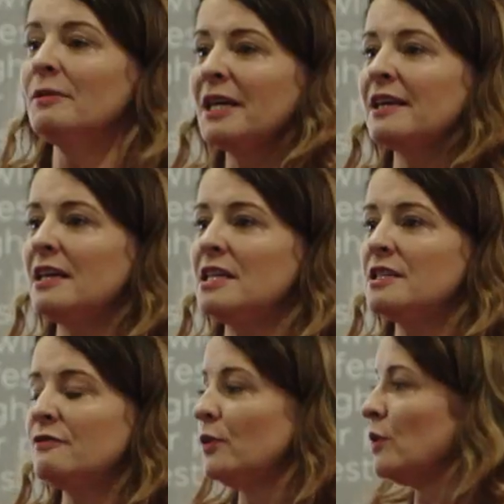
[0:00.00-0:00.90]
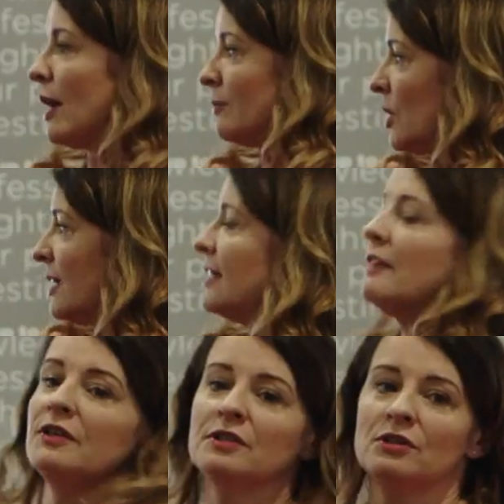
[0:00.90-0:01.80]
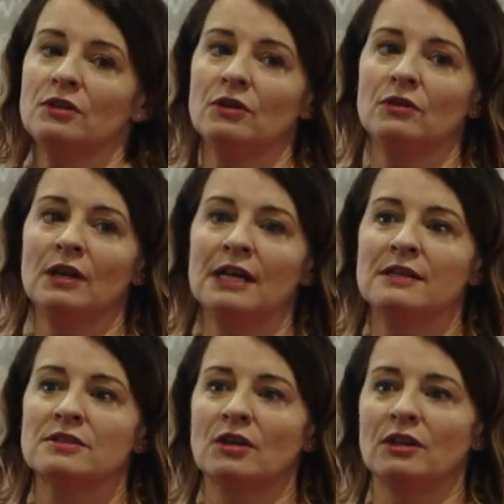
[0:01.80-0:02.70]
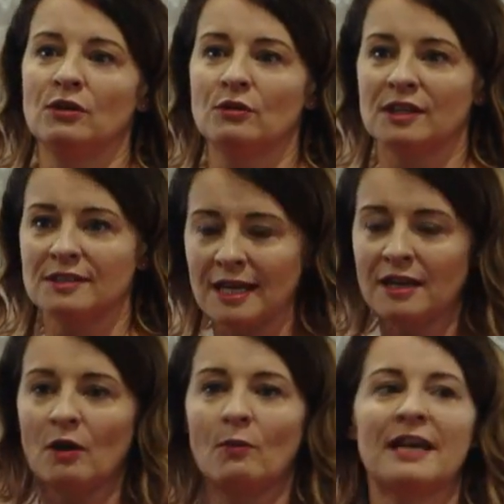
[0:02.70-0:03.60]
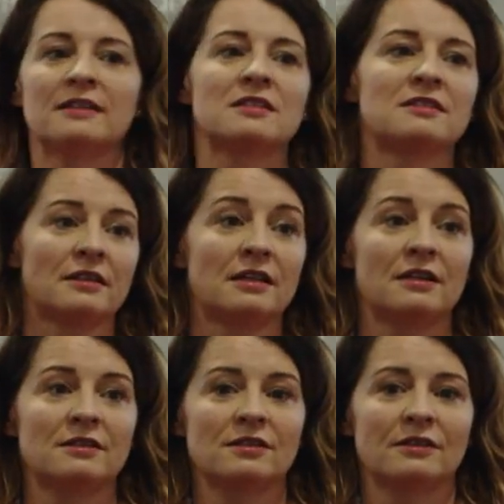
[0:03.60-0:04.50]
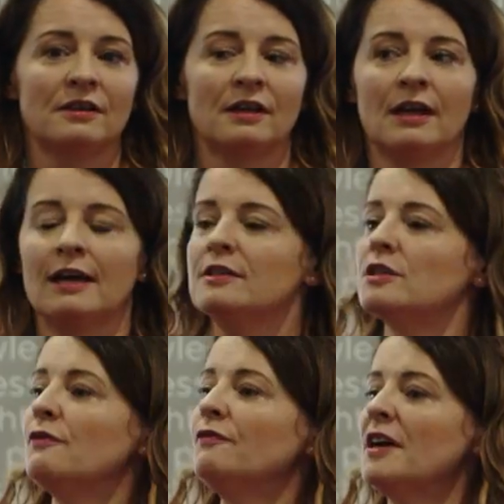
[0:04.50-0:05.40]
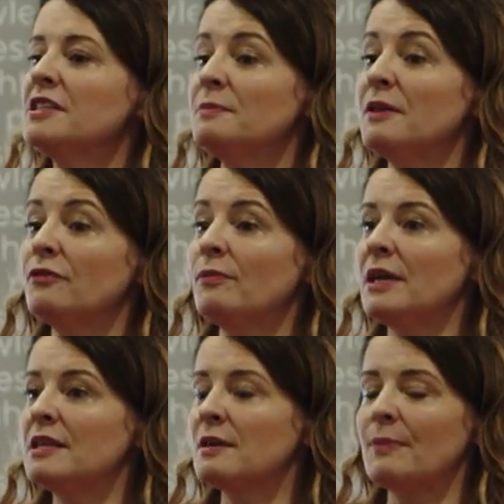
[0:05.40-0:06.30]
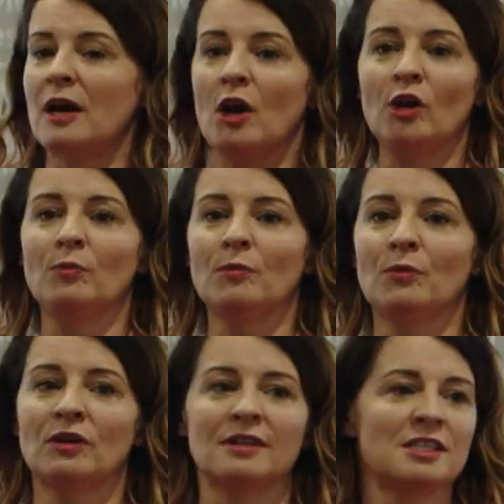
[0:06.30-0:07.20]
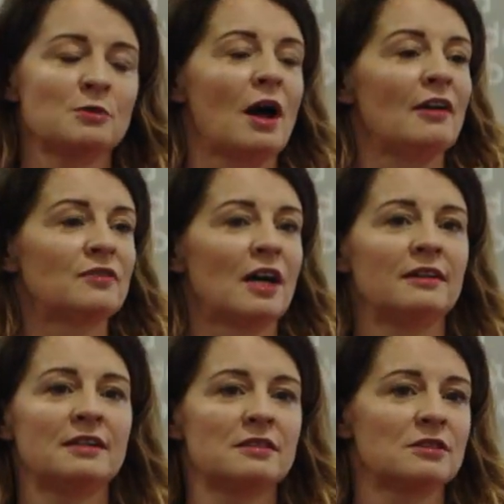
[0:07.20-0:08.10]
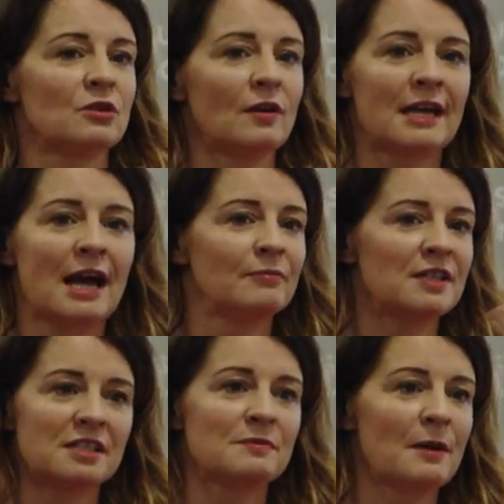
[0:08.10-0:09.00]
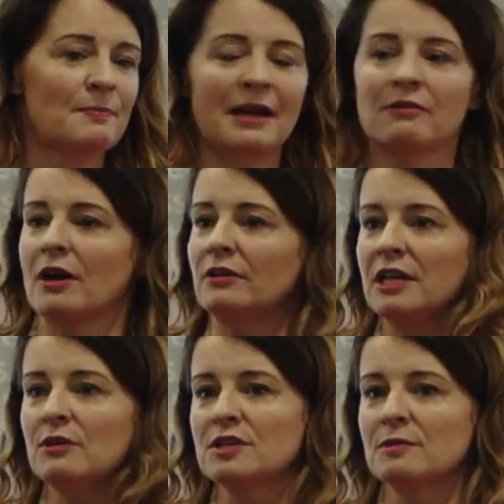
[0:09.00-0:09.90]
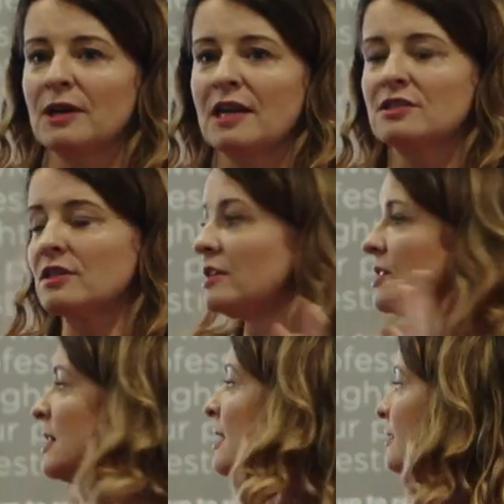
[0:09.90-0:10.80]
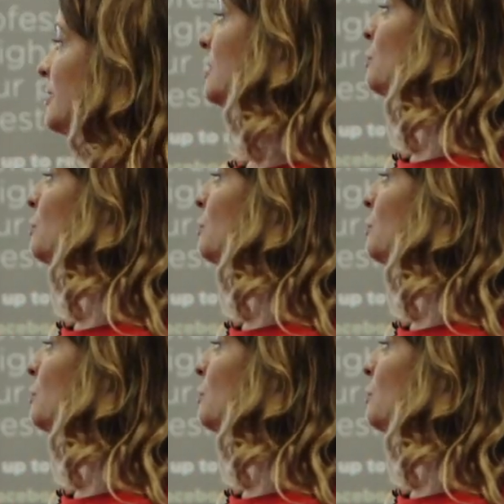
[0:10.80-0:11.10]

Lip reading: to make it easy for you. I'm going to give it to you so that you can take it away and study it. So first meet for me is about open book. This is what I've done. This is who I am. This is my background. Here are some case studies. This